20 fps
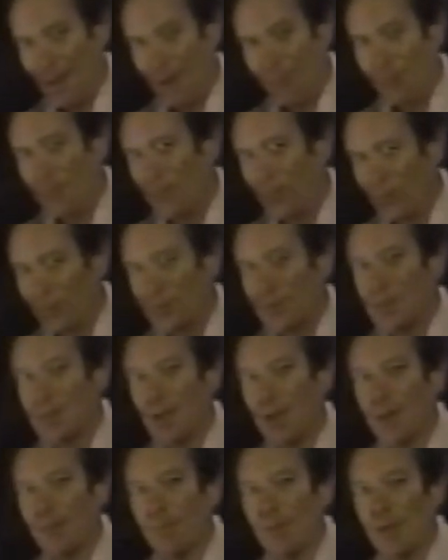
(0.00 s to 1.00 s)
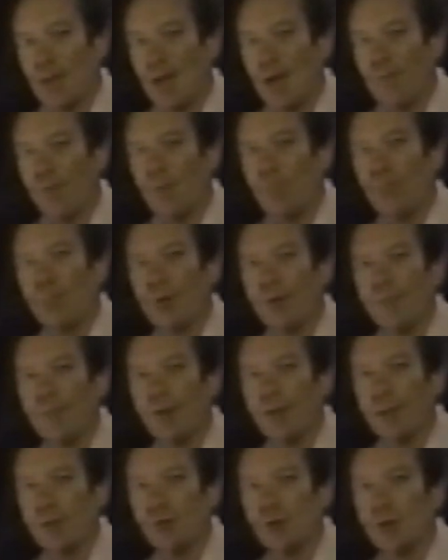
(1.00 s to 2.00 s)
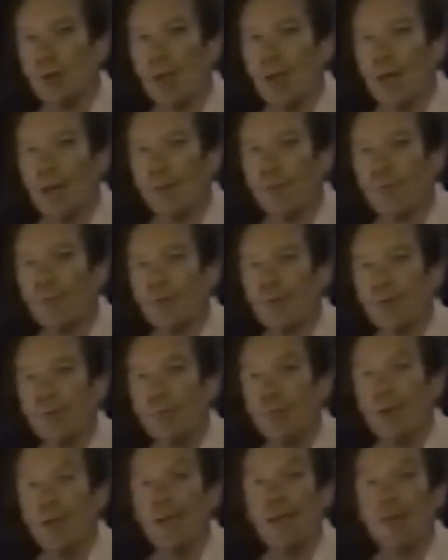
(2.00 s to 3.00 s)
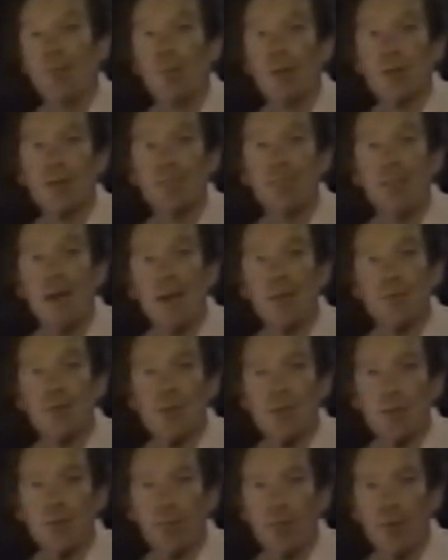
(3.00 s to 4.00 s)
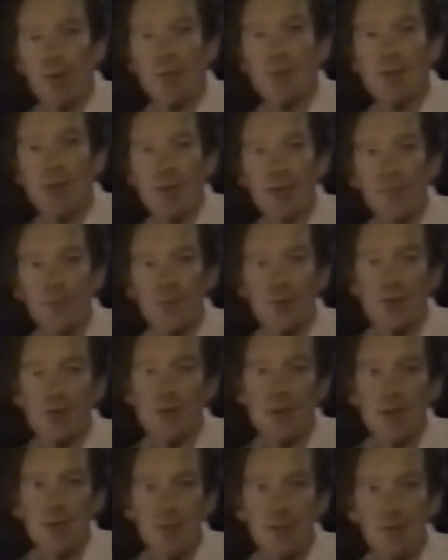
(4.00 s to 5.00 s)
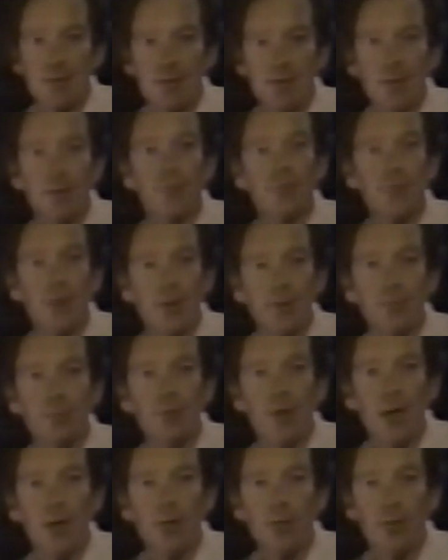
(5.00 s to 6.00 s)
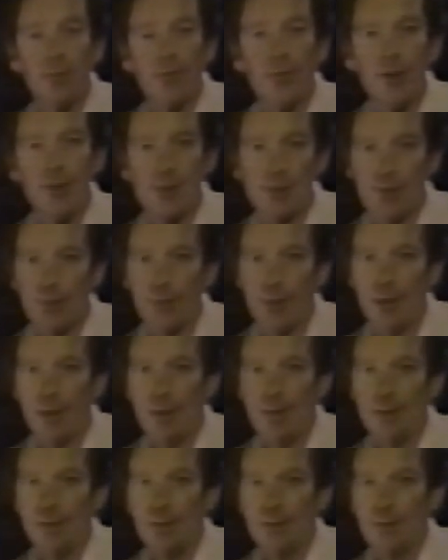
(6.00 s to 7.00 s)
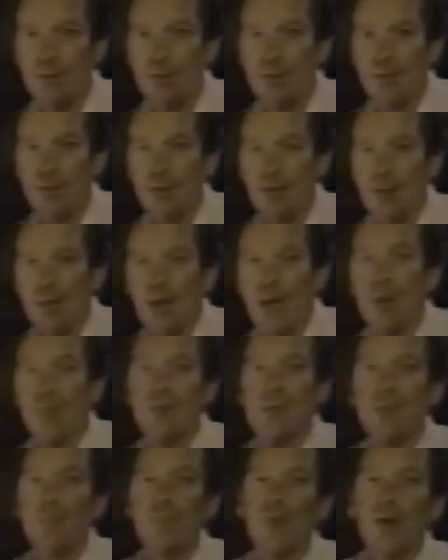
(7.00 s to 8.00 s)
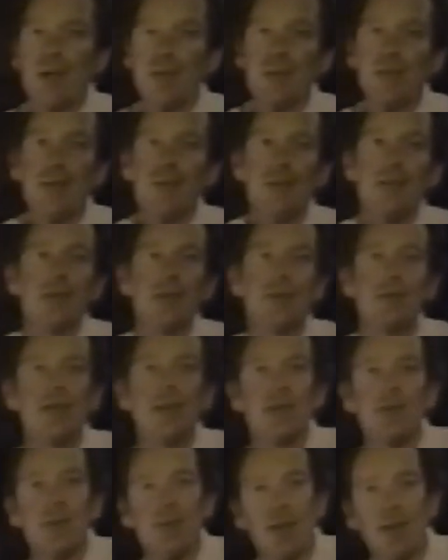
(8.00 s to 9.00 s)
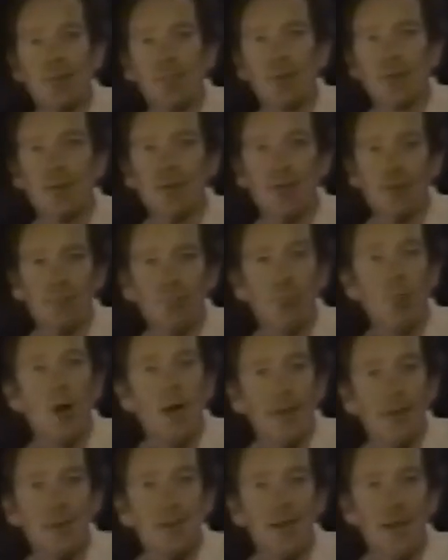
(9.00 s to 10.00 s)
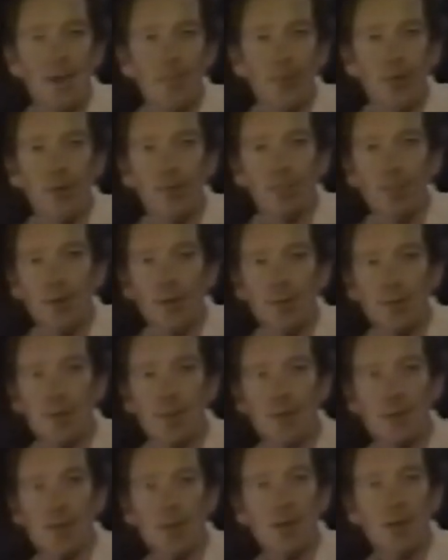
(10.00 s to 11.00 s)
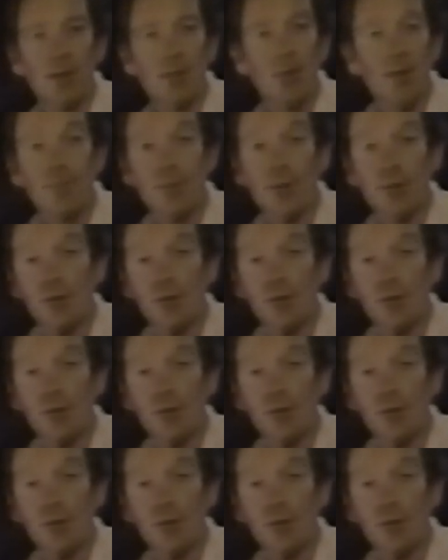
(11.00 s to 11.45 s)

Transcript: Reporters like me have a privileged life, really what amounts to a reserved seat in the front row of history. I was invited to the dinner tables of white cabinet ministers who I'm not